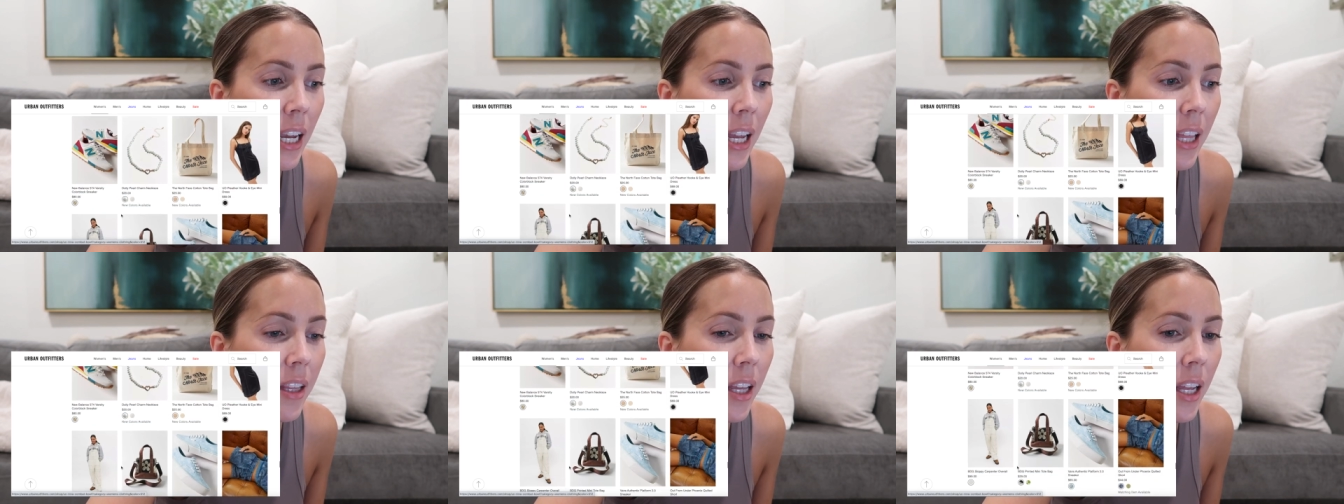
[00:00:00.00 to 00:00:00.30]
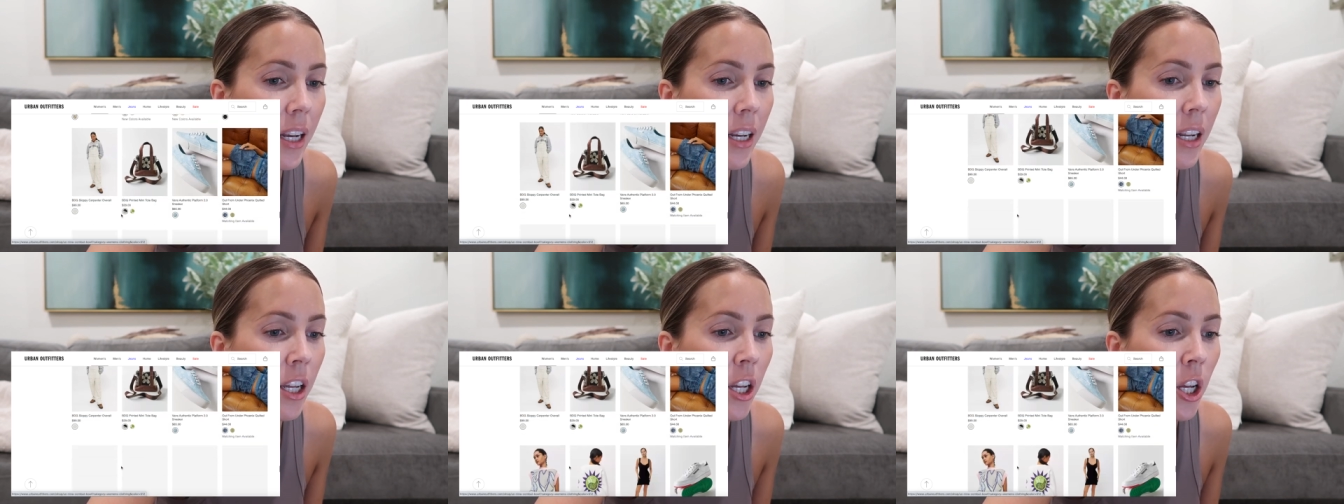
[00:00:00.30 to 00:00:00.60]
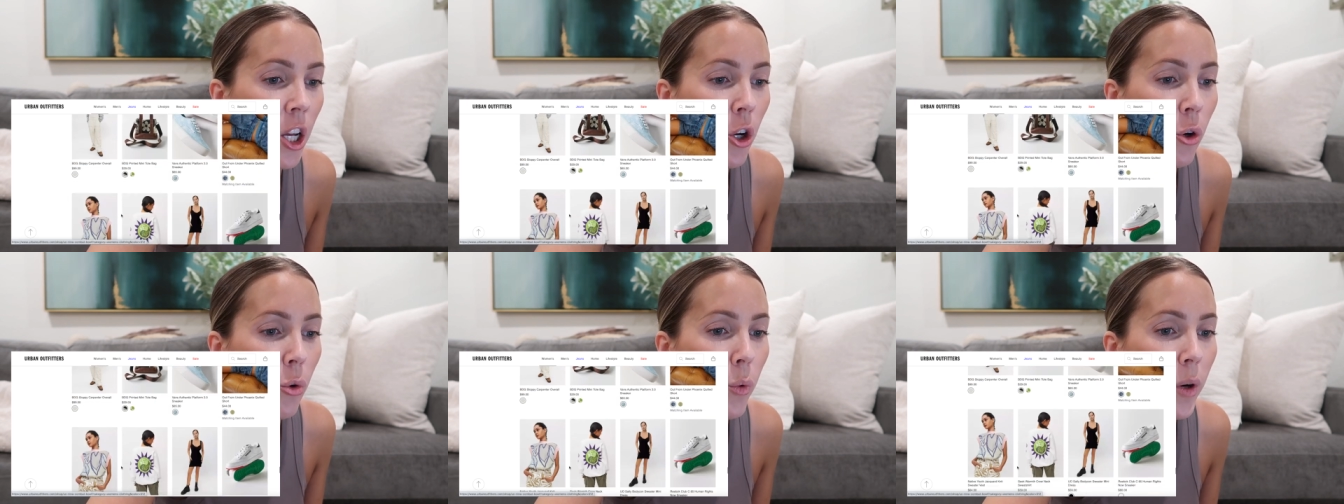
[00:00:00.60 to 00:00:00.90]
And then
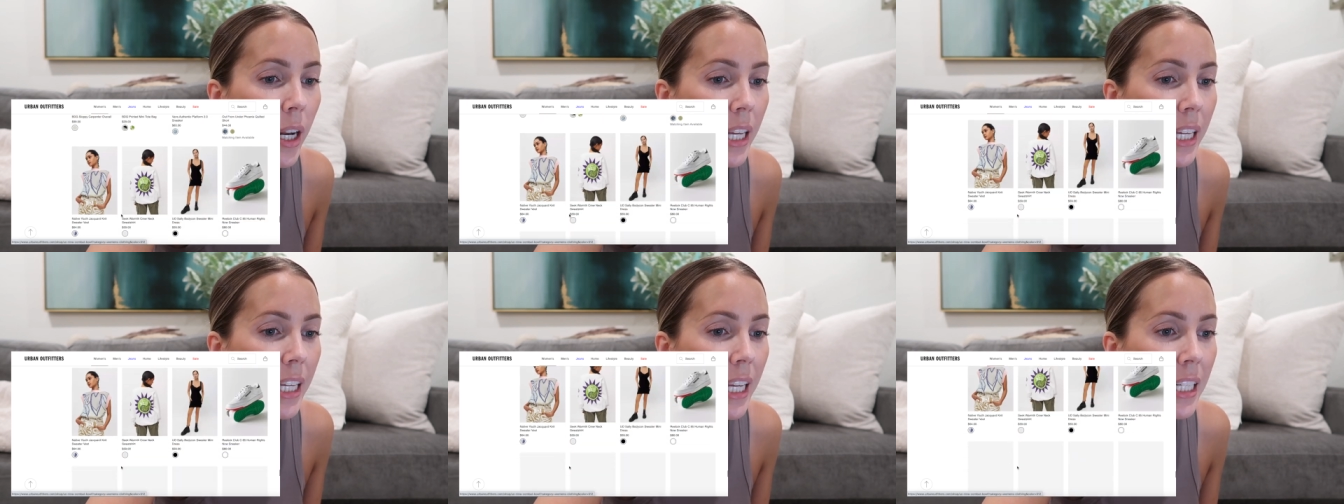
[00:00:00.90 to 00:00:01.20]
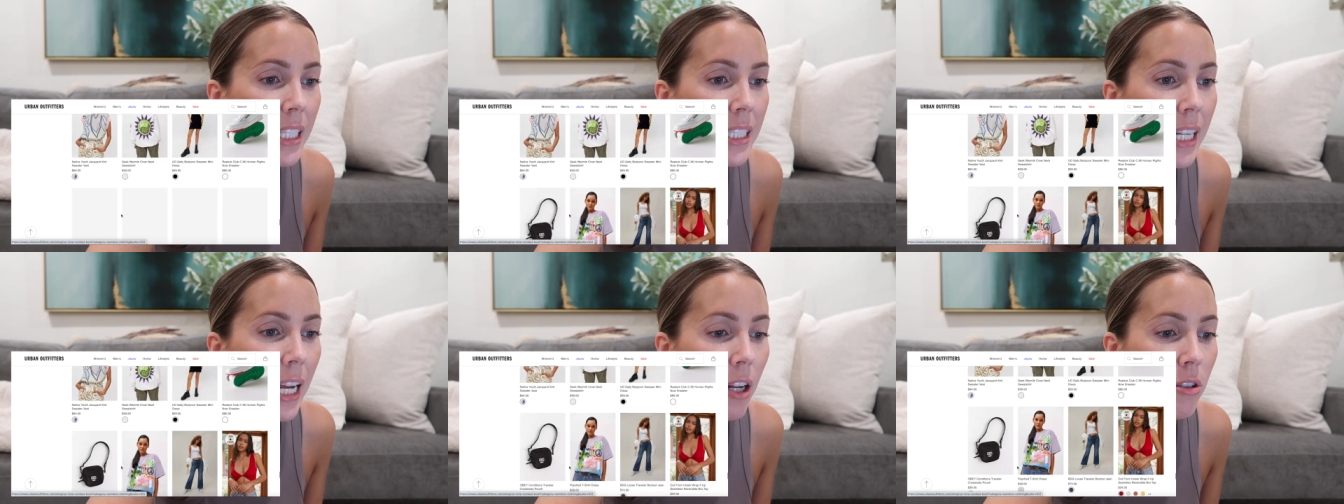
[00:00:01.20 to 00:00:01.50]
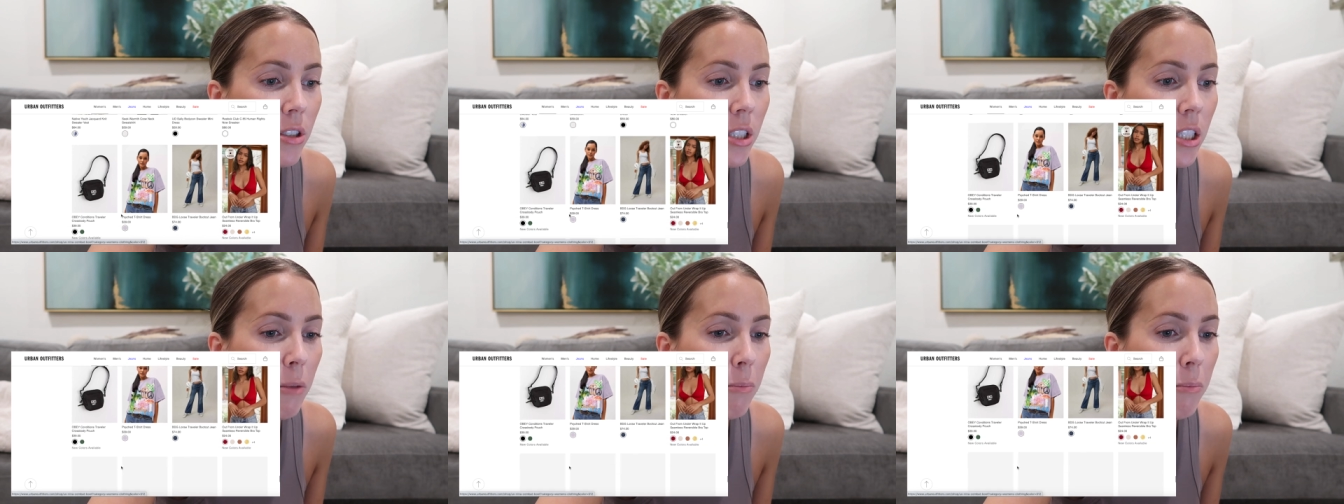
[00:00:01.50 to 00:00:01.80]
when I get
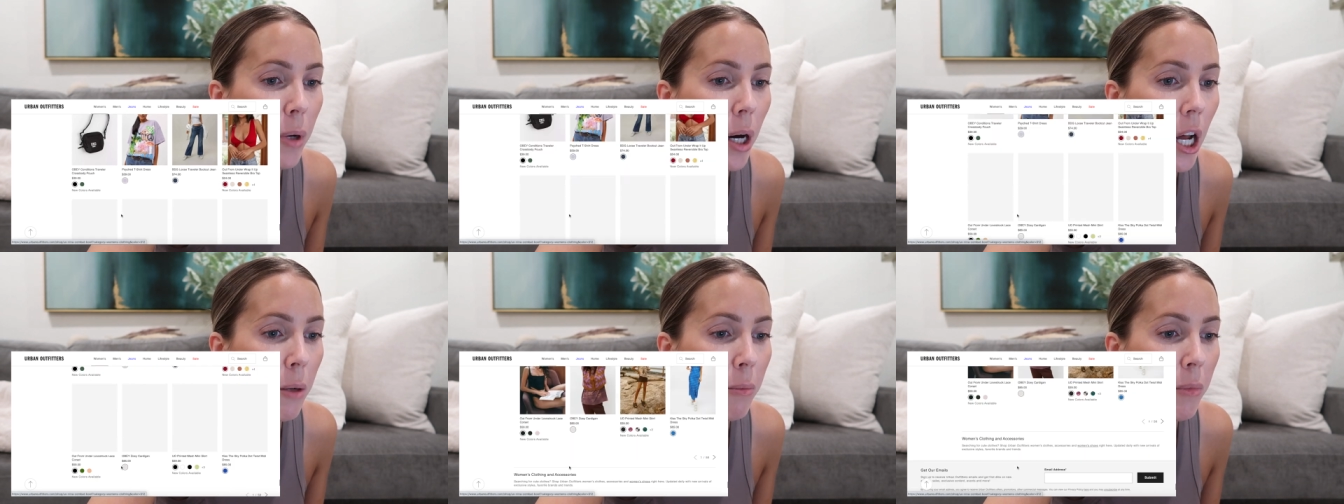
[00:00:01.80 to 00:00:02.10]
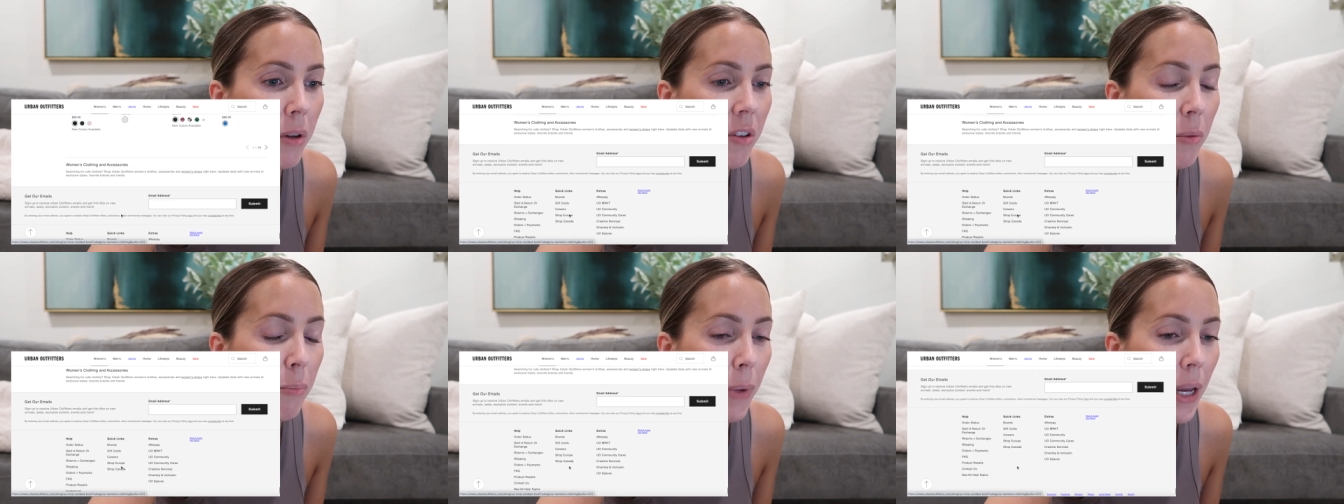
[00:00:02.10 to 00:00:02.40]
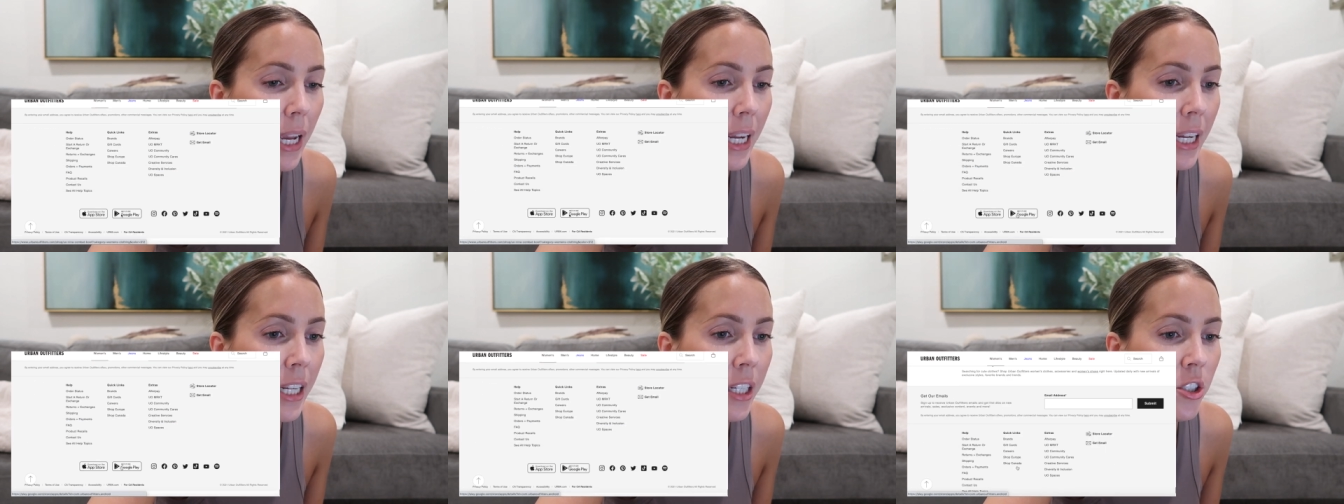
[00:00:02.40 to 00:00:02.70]
down to the bottom of the
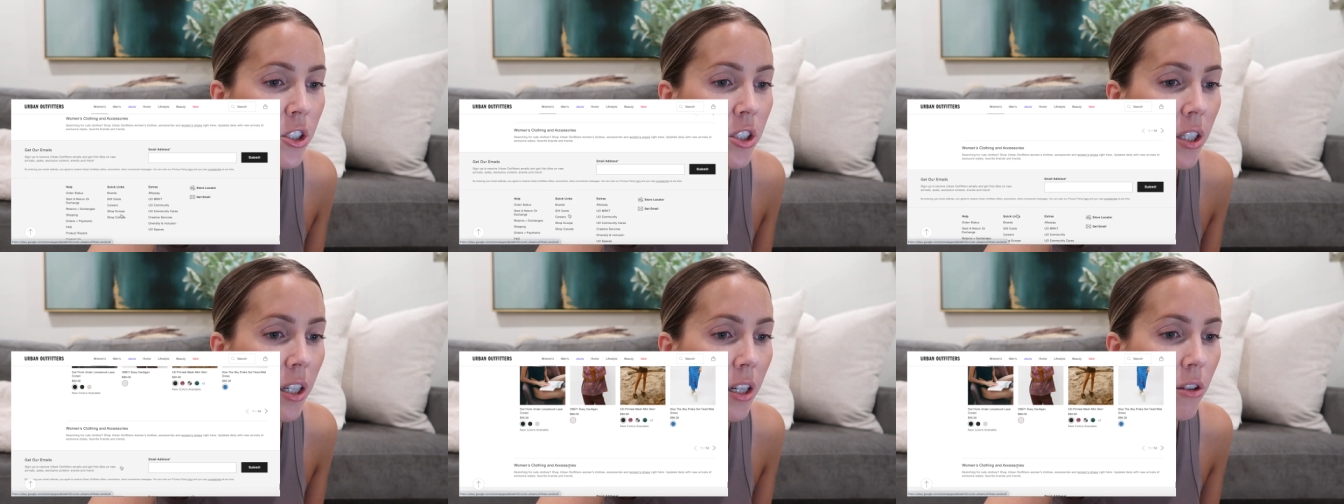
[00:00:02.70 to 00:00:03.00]
page,